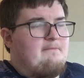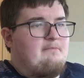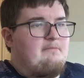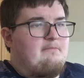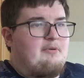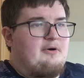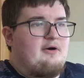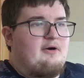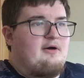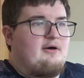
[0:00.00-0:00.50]

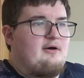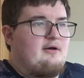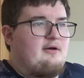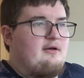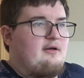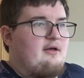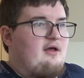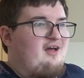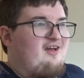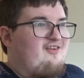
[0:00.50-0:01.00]
but
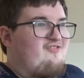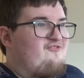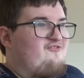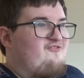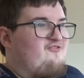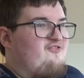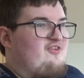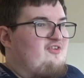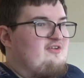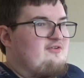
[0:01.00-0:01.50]
I
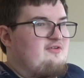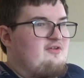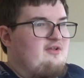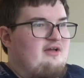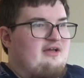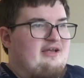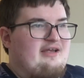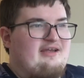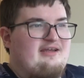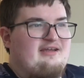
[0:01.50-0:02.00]
feel
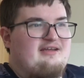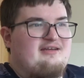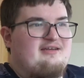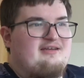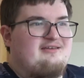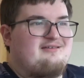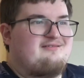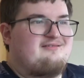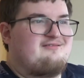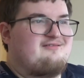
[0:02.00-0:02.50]
like
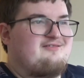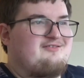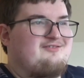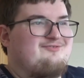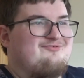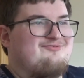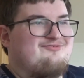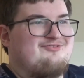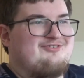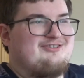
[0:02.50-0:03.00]

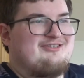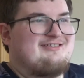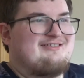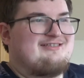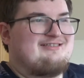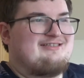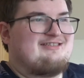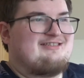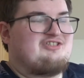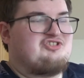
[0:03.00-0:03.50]
you
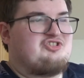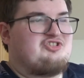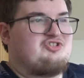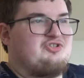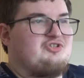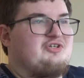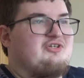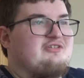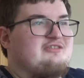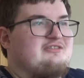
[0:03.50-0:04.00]
really
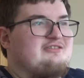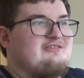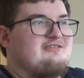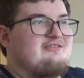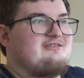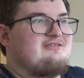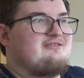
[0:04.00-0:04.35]
should